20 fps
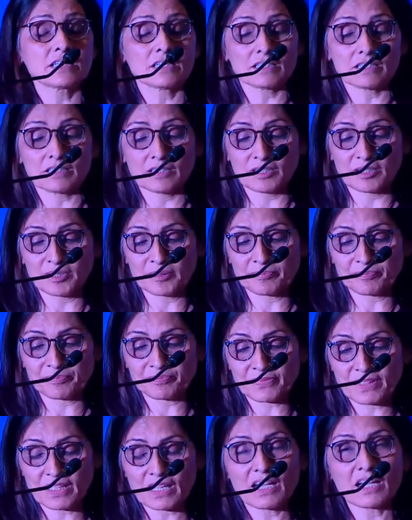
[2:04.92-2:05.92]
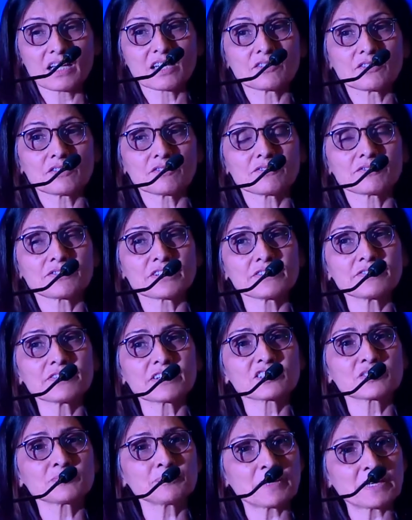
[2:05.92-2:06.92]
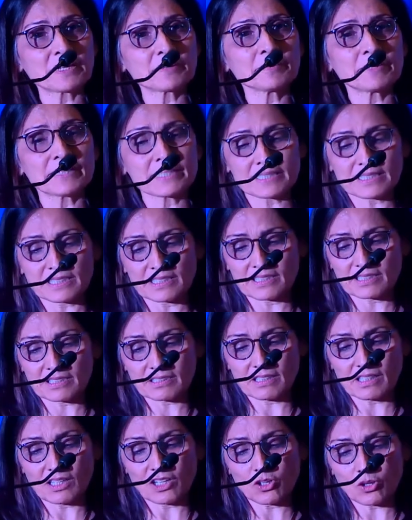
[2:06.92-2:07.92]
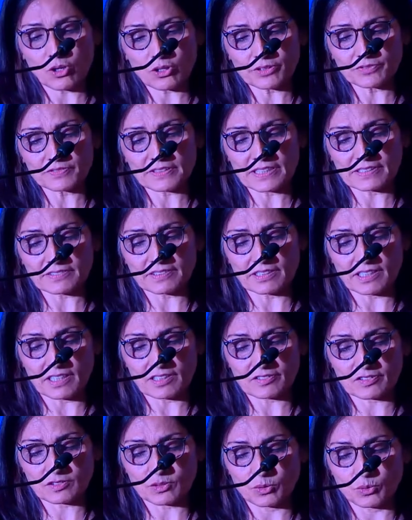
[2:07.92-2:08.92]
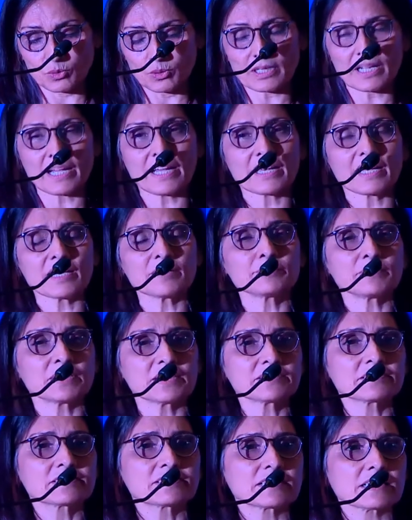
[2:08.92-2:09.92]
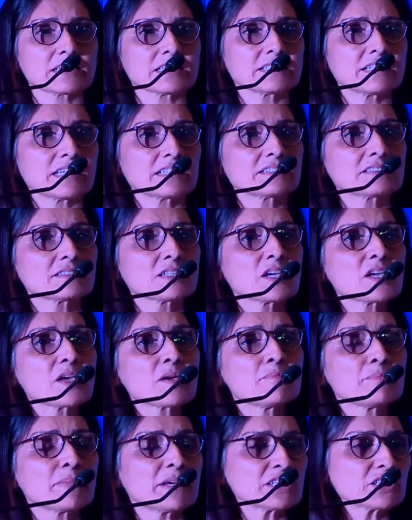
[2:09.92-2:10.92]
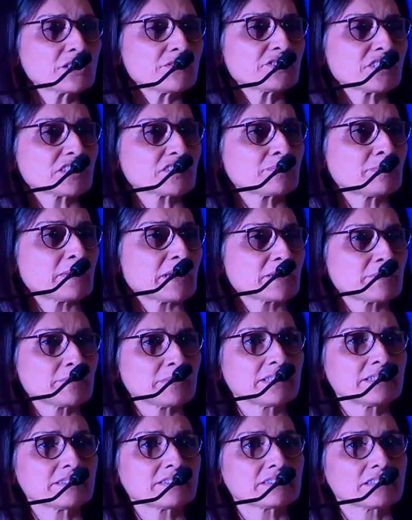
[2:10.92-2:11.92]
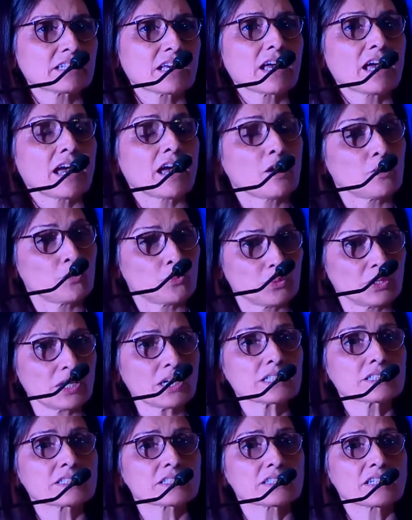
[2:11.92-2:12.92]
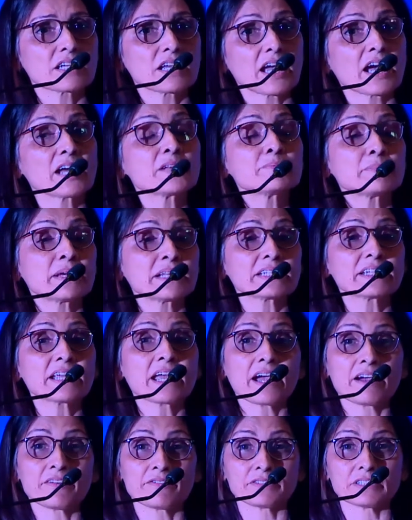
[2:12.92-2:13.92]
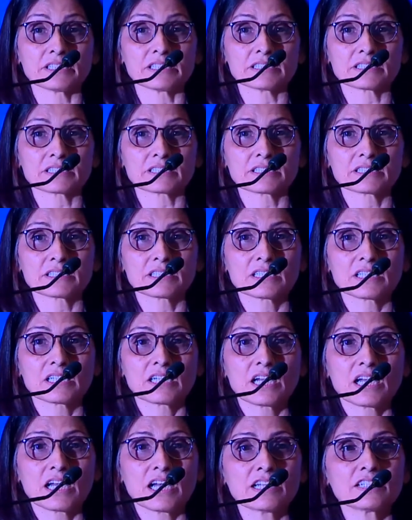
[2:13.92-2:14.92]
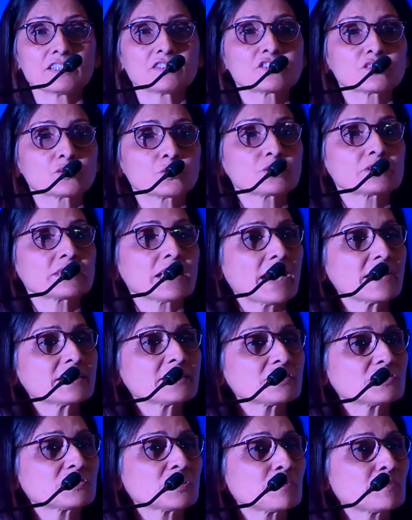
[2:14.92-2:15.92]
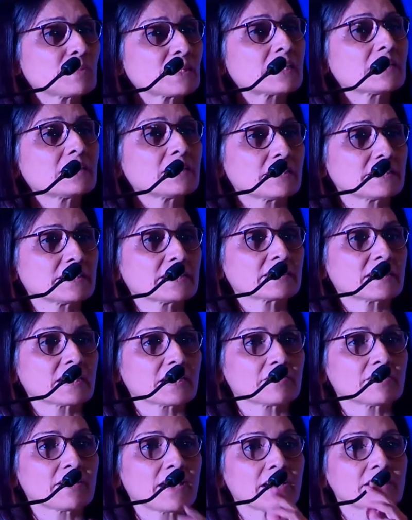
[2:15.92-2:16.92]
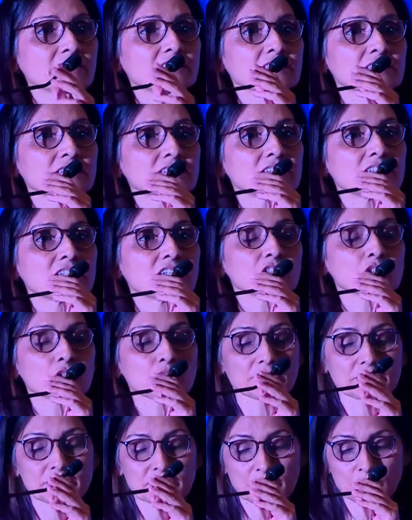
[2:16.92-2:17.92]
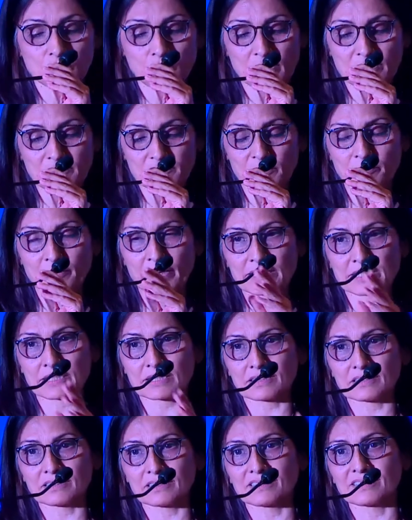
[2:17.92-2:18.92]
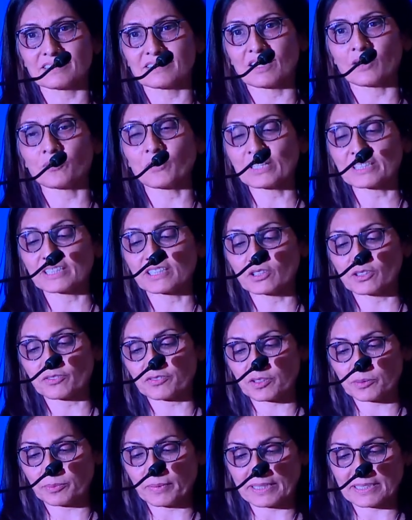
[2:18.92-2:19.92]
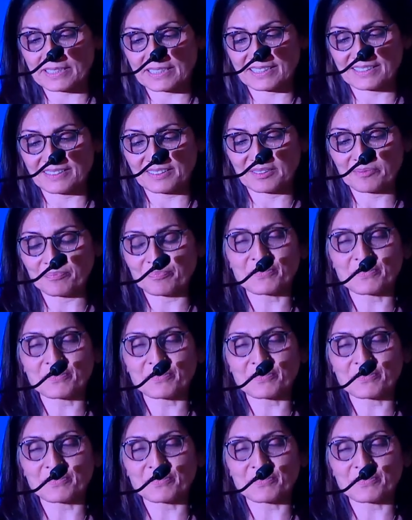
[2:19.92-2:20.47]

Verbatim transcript: um, we've experimented a lot of things in our school, and I must say that many of the experiments have worked and many haven't. And so that is the big learning that I've had in, during this one sabbatical, uh, one year of sabbatical.